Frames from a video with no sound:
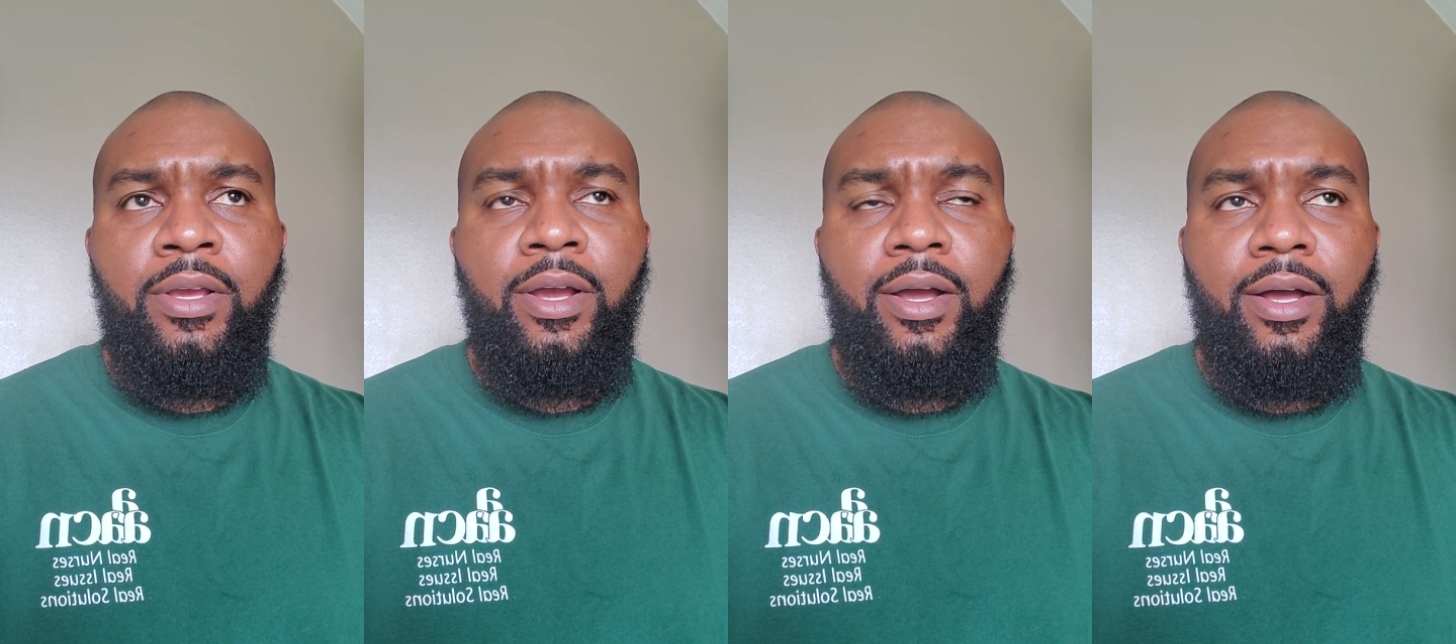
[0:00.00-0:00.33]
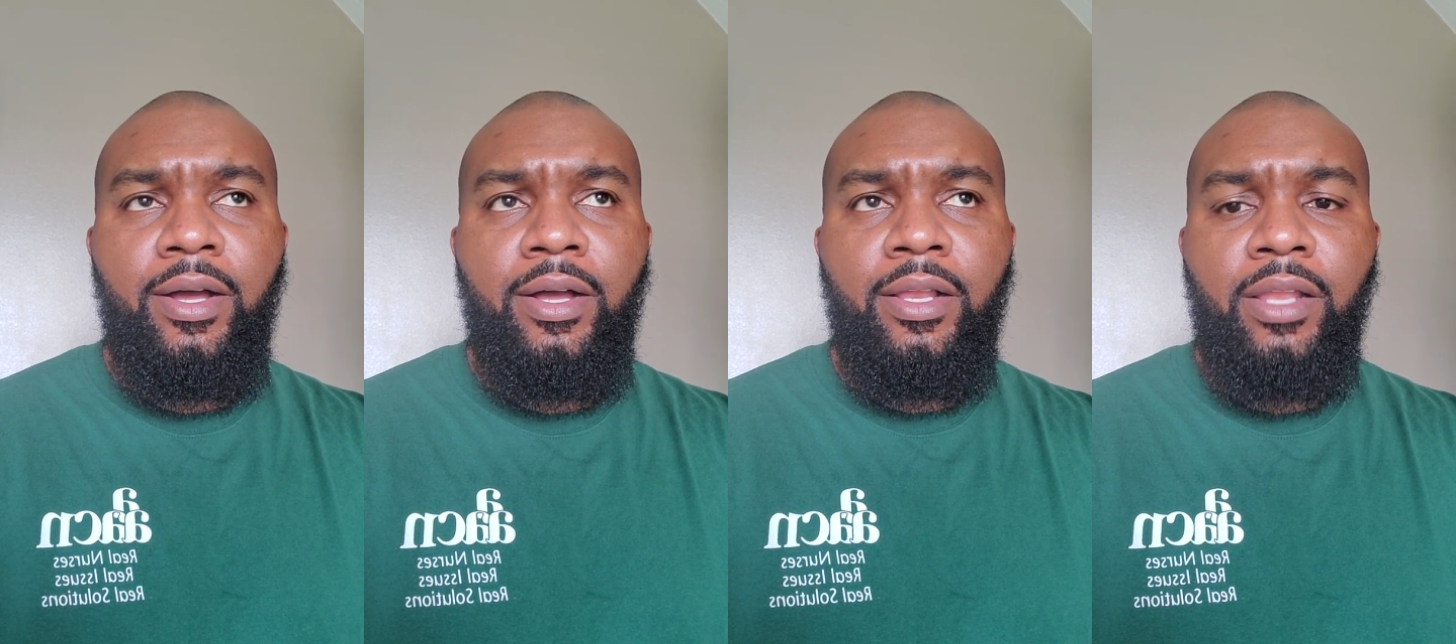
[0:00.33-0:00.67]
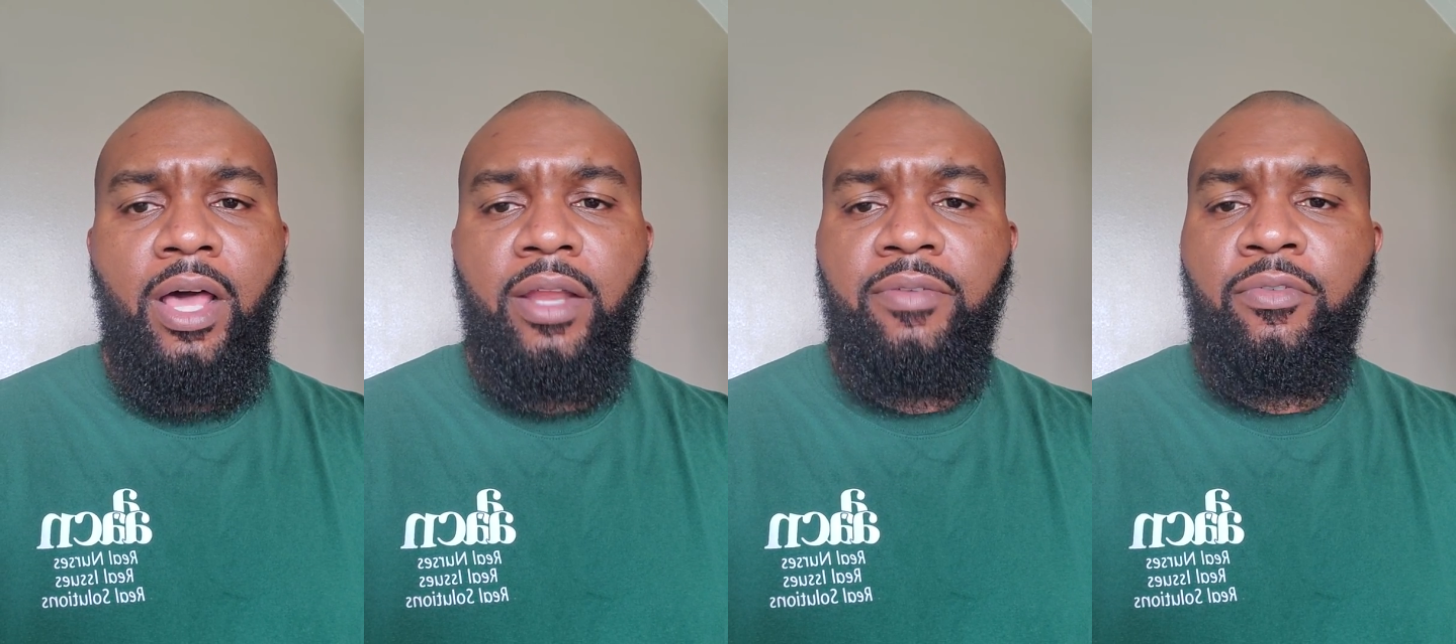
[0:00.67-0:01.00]
a
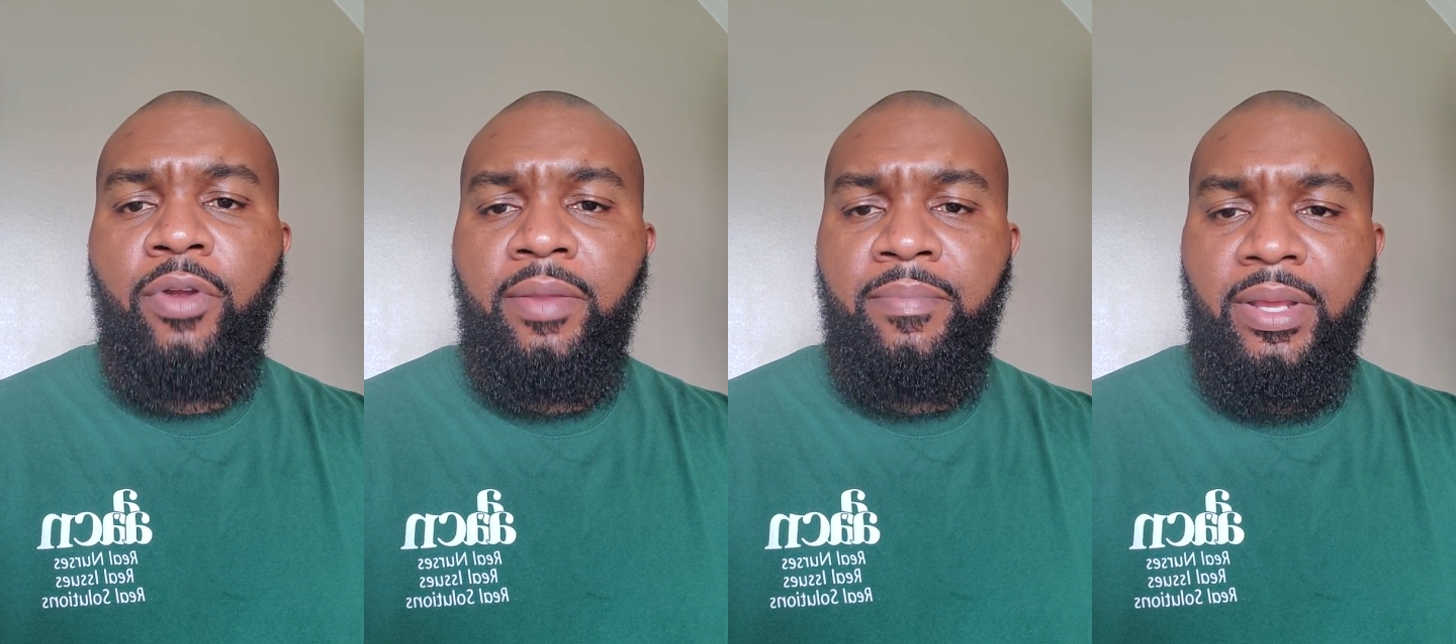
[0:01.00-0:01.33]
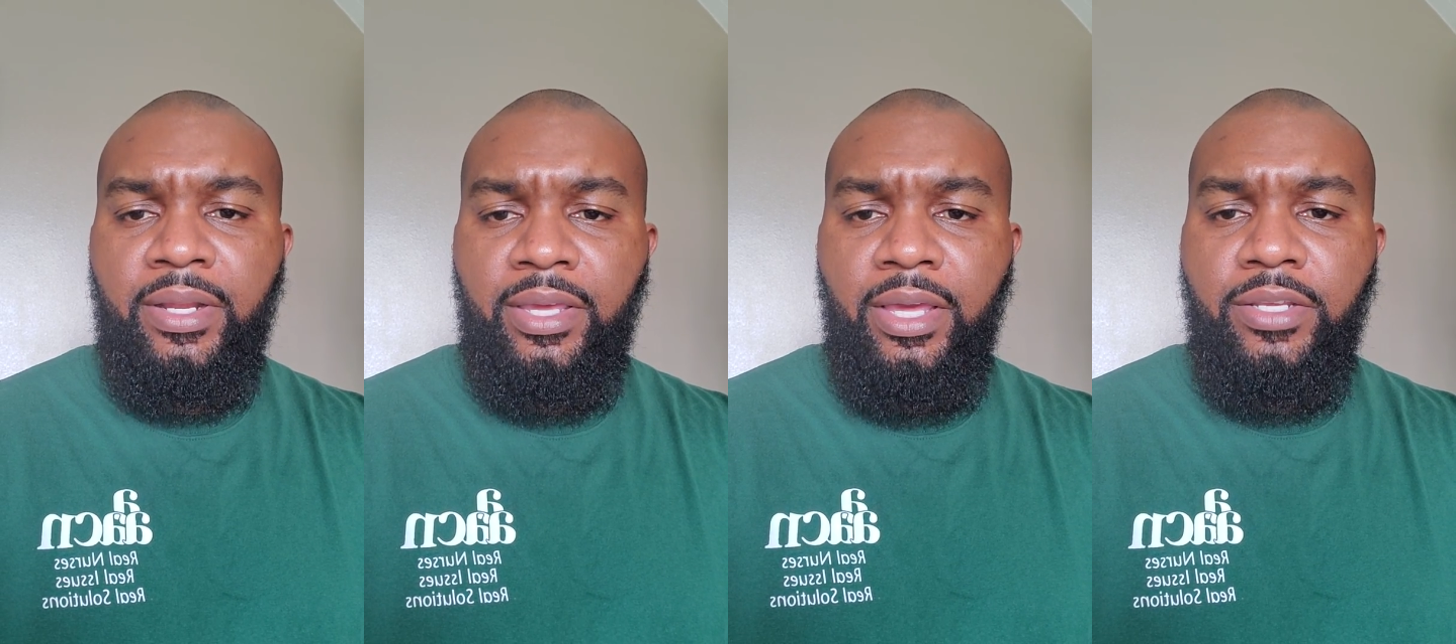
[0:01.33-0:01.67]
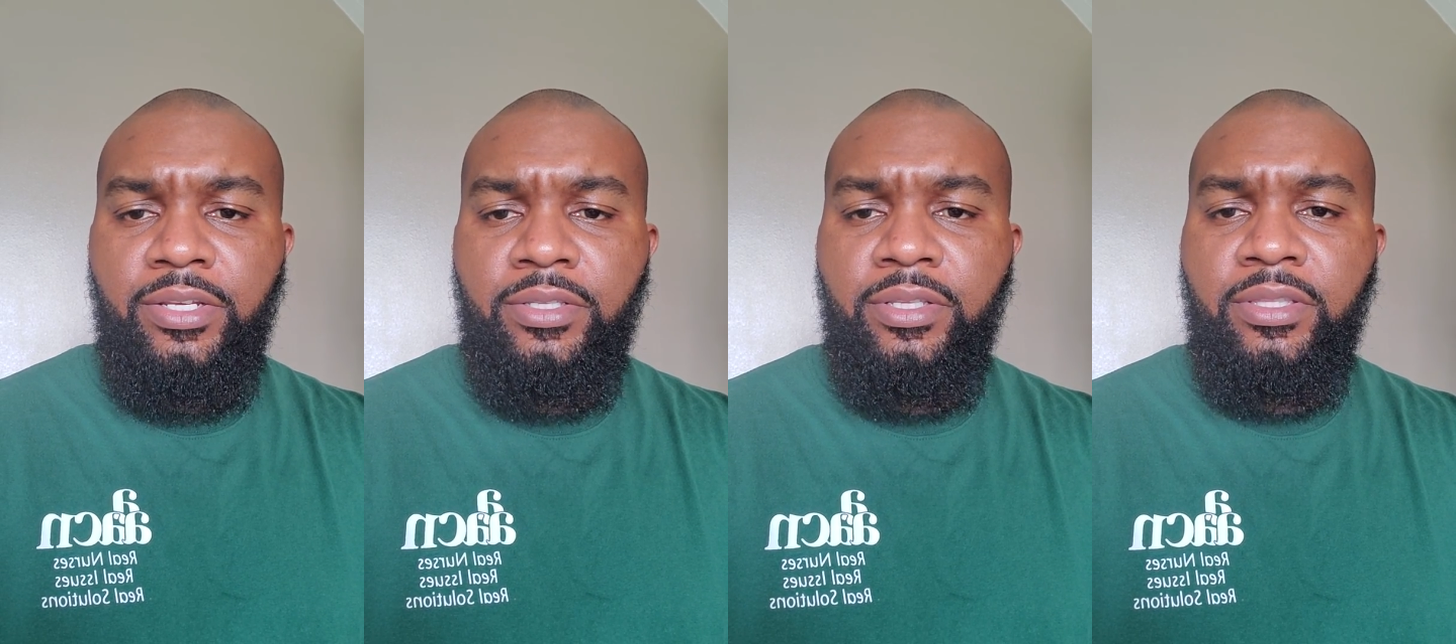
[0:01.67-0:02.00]
lot of great
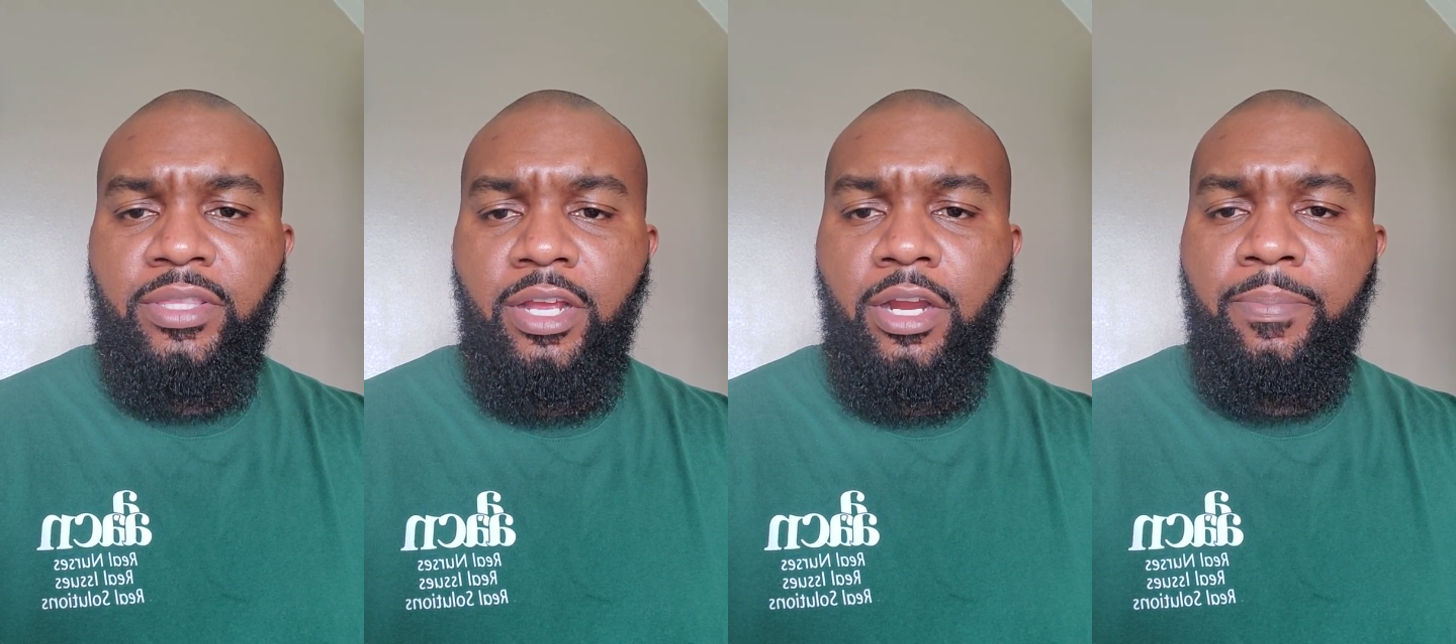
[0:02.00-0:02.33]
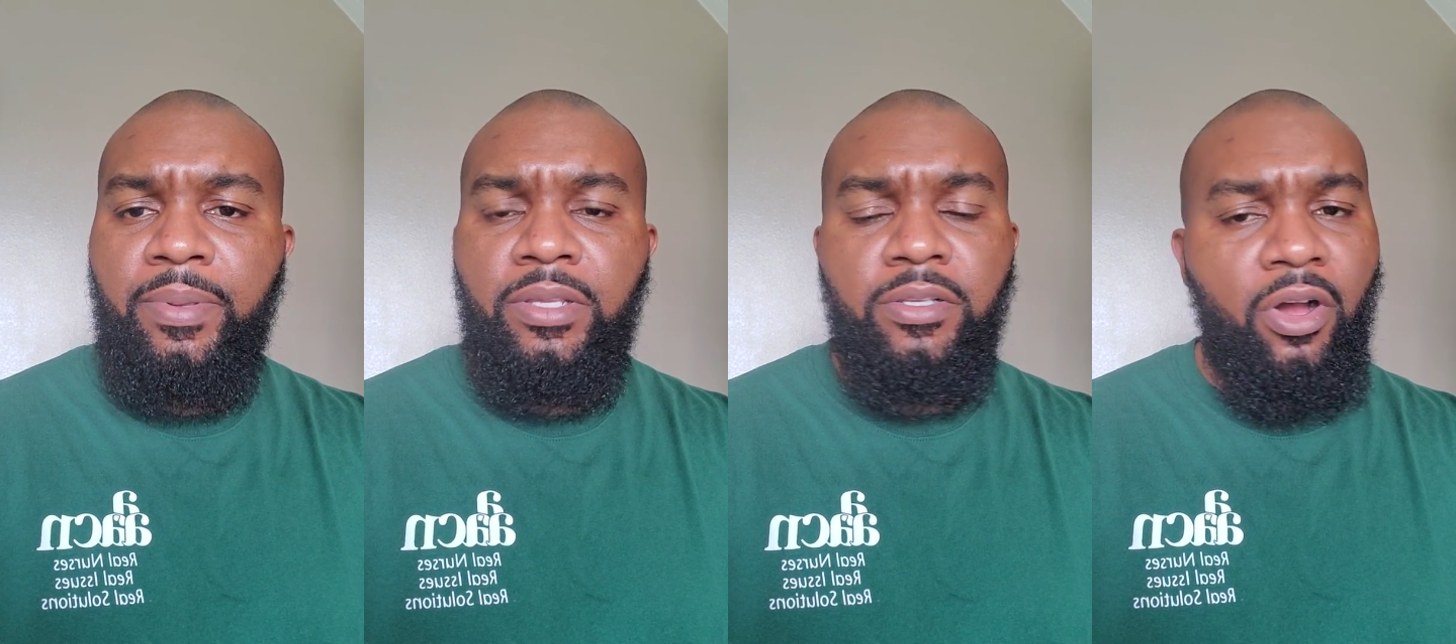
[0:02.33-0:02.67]
medications and therapies.